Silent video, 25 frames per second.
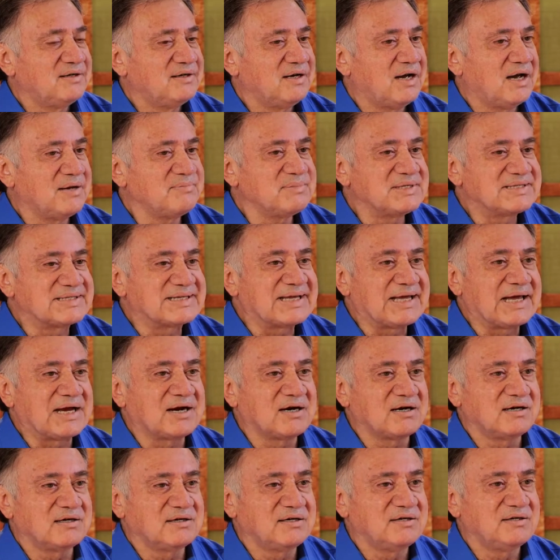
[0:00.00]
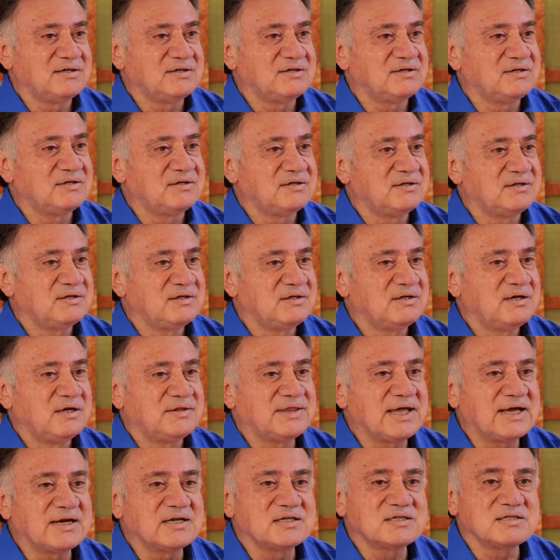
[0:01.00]
I'm scared.
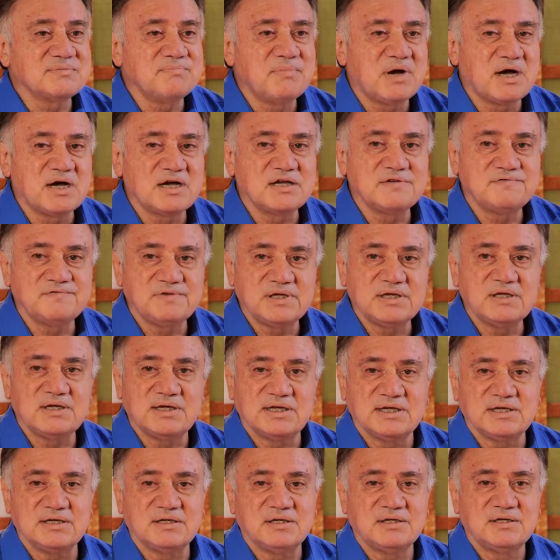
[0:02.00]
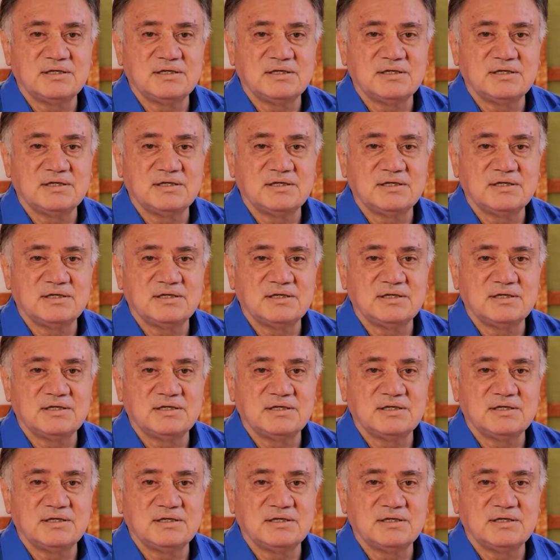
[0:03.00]
That is my feeling.